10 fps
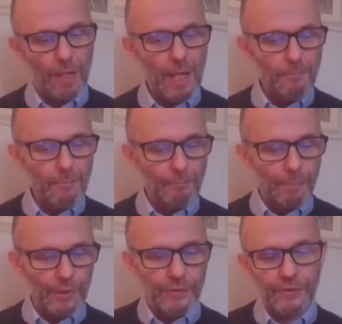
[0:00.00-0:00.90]

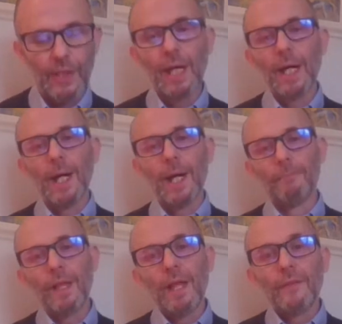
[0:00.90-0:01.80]
members.
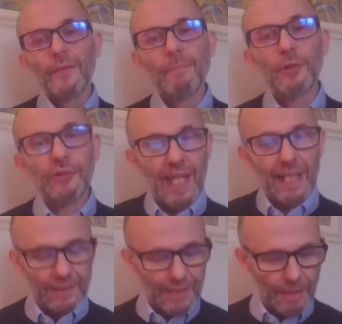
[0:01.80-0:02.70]
They're mostly
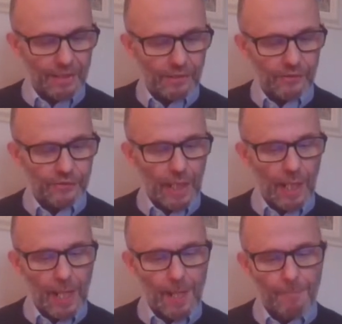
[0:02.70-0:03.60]
academics,
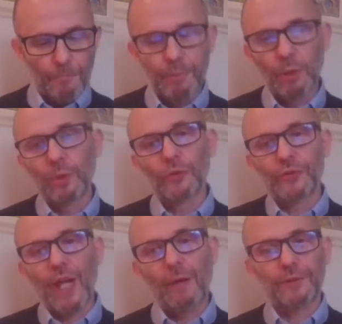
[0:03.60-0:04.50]
but we
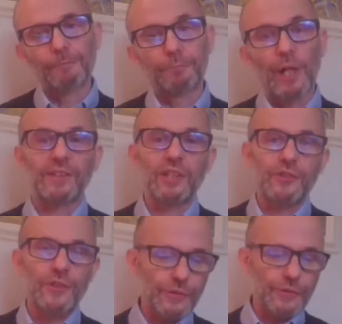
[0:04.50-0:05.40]
also have some
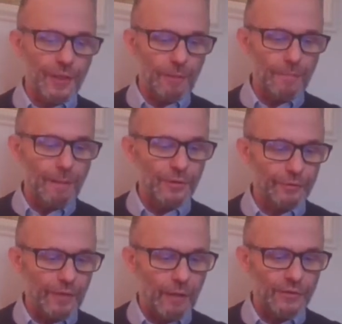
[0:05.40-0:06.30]
practitioners that are members
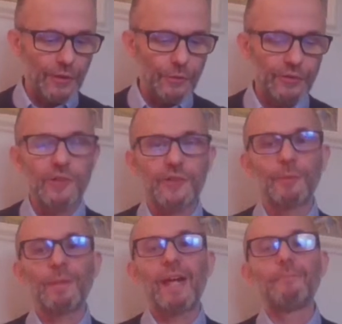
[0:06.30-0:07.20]
of our association,
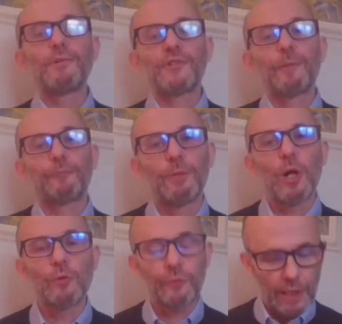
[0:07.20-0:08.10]
and we have membership from
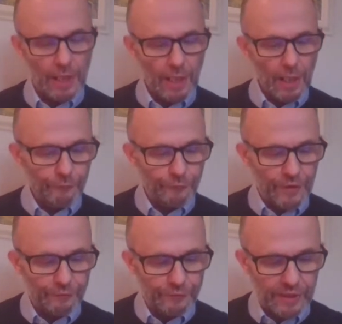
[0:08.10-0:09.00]
over
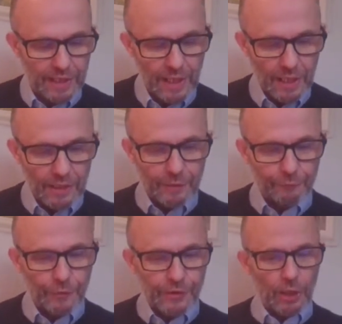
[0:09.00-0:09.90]
50
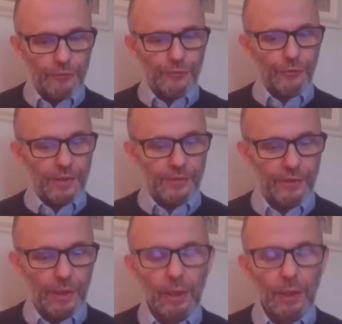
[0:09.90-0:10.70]
different countries.